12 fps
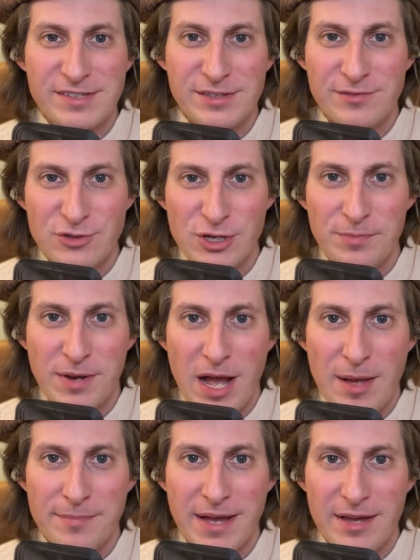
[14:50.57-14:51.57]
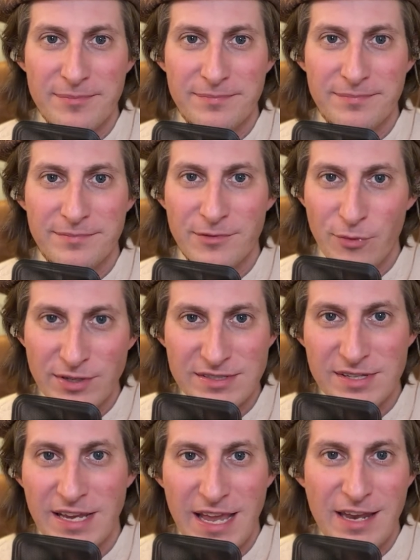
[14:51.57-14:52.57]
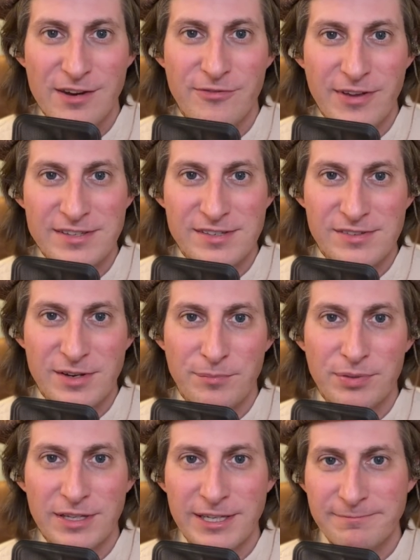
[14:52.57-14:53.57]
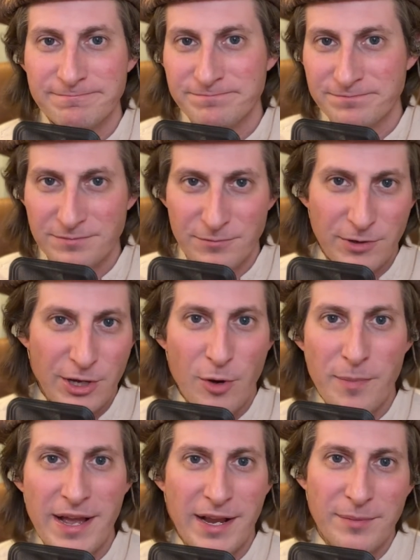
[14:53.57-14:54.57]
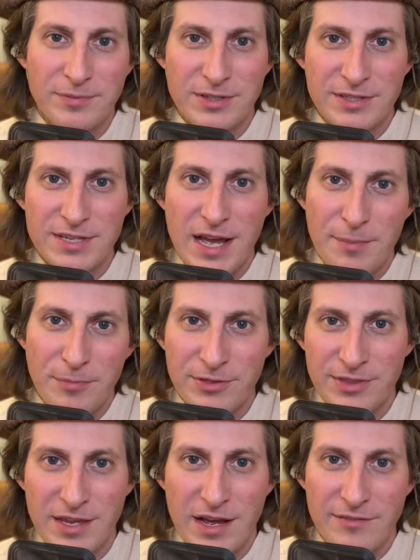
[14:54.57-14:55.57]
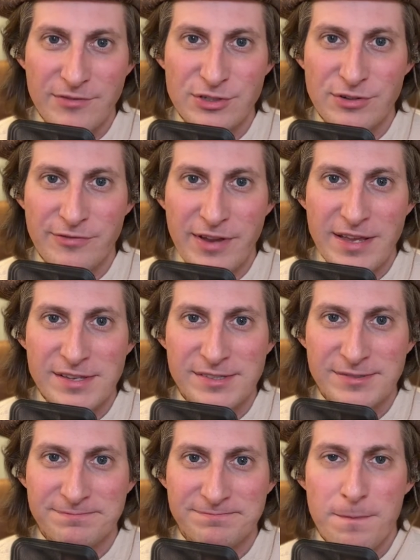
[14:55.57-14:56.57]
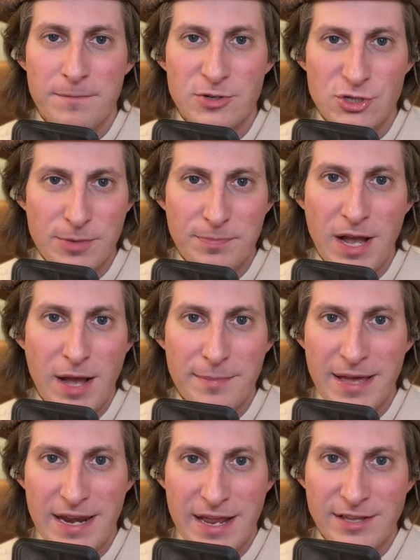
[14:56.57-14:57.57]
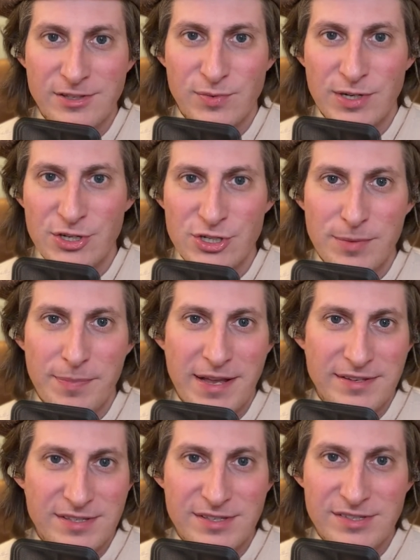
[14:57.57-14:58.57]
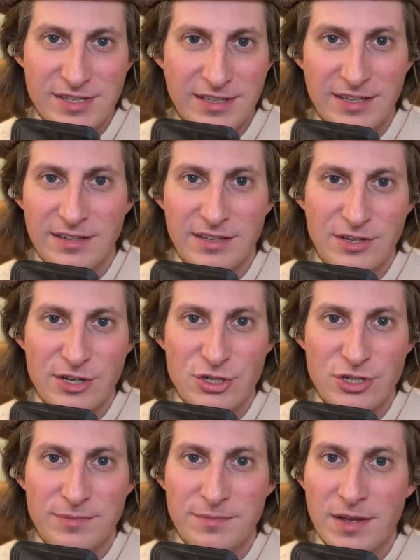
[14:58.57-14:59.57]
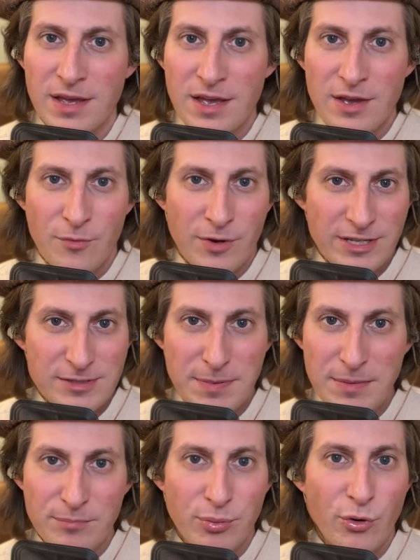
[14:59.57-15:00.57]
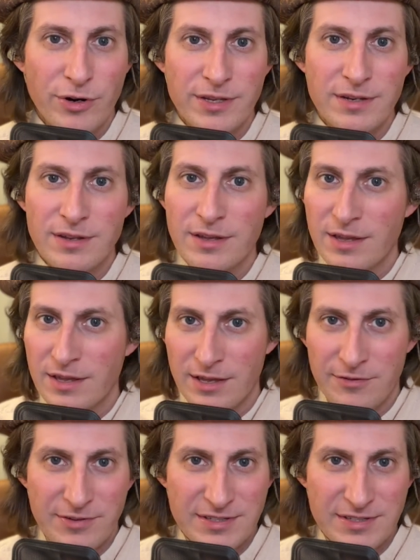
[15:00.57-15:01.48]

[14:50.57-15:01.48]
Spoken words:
of ship combat. Once the cannon phase is complete, we go back up to the top with the officer phase. Ship combat ends when a ship has the sinking condition, when it's been boarded, if it's